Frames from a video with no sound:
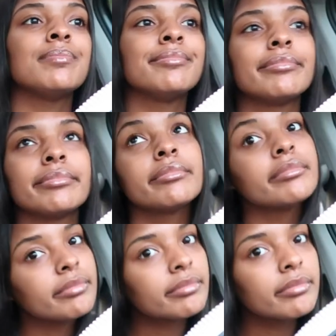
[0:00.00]

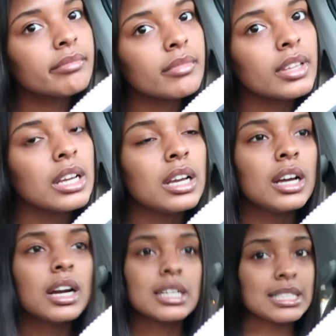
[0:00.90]

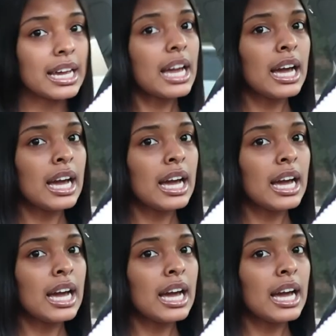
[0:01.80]
because I